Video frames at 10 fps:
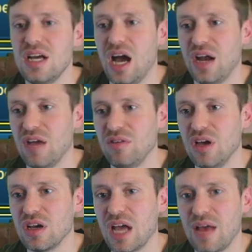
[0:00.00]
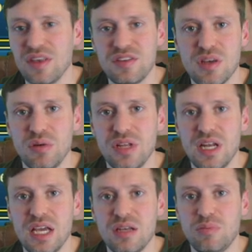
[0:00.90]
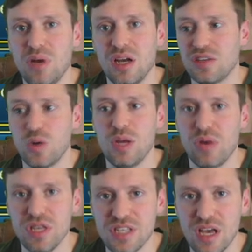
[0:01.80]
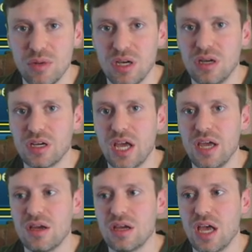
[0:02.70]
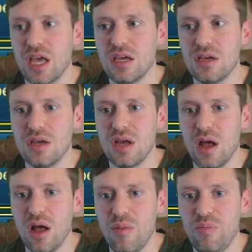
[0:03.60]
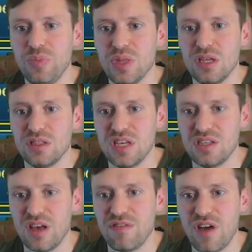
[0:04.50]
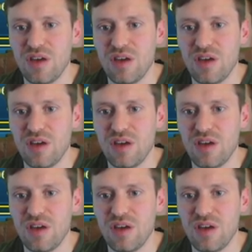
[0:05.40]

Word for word: and I have a look, and they're still in the lead by like 20 points now. I'm like, oh, okay, okay. Um, there's like five